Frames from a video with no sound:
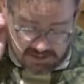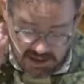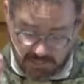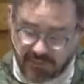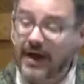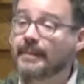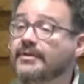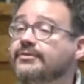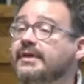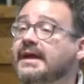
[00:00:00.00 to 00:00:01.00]
a
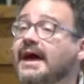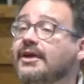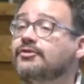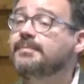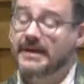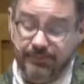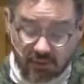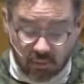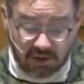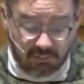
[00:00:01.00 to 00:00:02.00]
promise that God's people
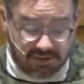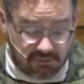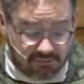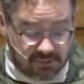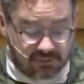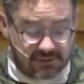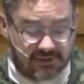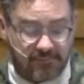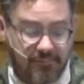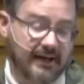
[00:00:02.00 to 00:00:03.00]
will be rooted
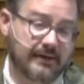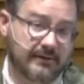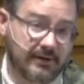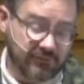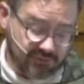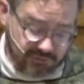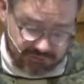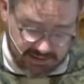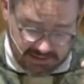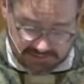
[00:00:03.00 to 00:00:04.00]
and planted. In verse
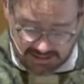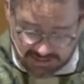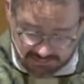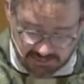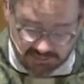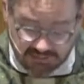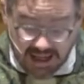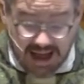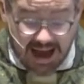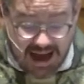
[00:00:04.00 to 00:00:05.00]
10, God says,
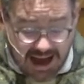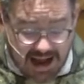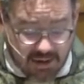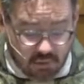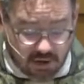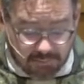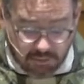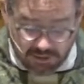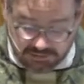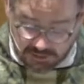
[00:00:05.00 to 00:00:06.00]
I will
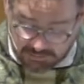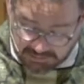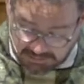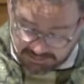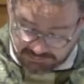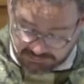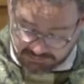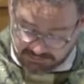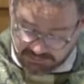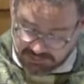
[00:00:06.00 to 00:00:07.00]
appoint a place,
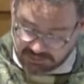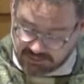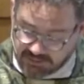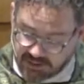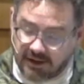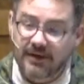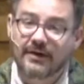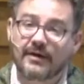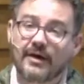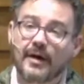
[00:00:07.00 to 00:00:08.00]

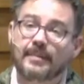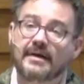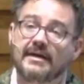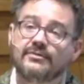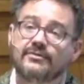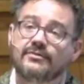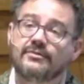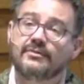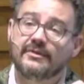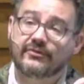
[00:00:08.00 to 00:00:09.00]
a place
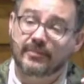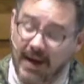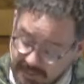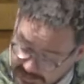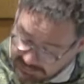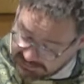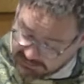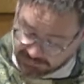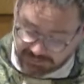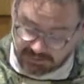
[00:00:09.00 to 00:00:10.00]
for my people
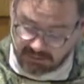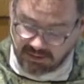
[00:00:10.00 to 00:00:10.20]
Israel,